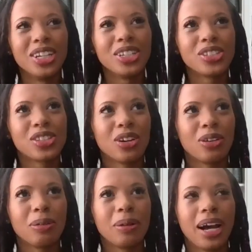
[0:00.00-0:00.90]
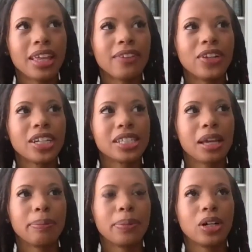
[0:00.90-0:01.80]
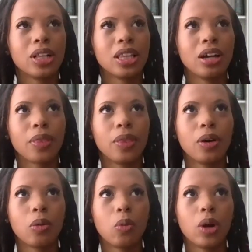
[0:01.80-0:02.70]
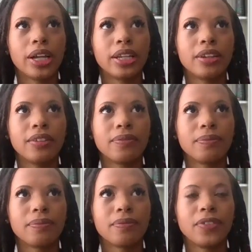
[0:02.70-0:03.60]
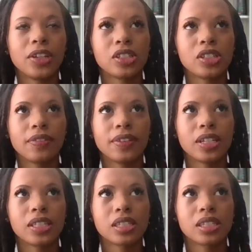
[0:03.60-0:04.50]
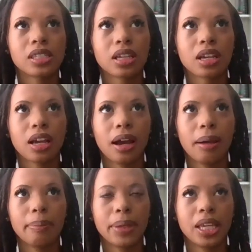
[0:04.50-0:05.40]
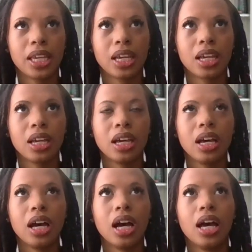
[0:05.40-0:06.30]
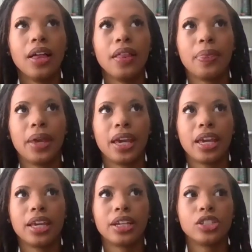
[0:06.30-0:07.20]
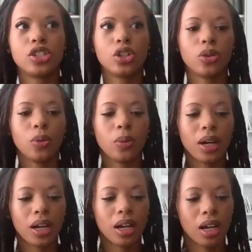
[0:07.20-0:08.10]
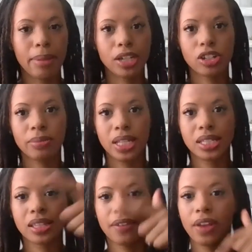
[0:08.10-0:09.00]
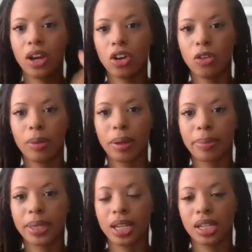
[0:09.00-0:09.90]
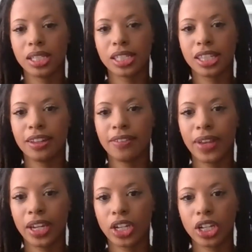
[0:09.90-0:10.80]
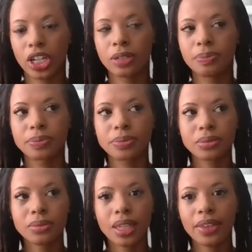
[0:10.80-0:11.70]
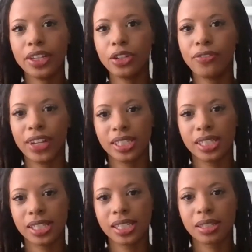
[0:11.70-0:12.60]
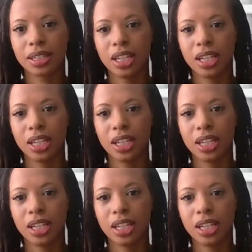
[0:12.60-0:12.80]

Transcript: So like for example, the one field service company, they do measurements of the home because the vendor, they do fences.